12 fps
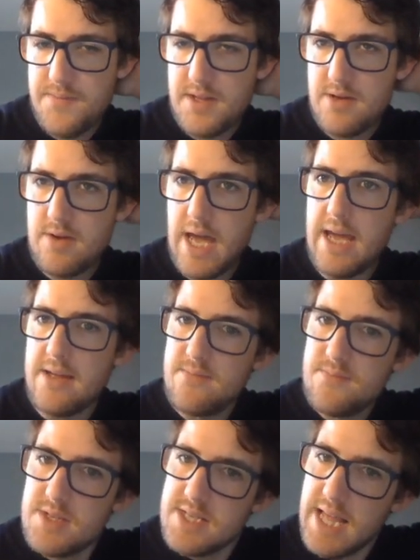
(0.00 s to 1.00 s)
Okay,
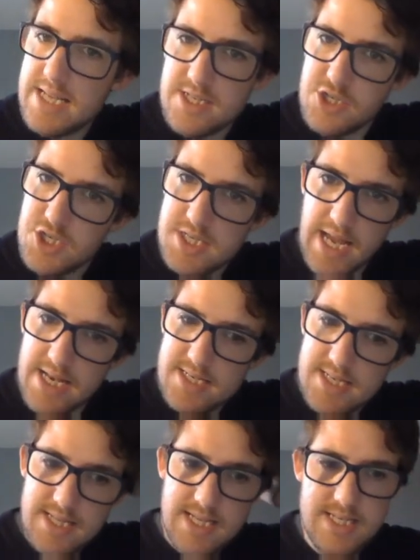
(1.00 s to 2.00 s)
so let's just
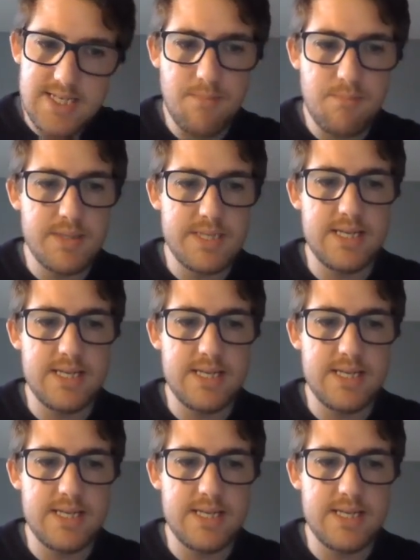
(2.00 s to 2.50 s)
enter these numbers in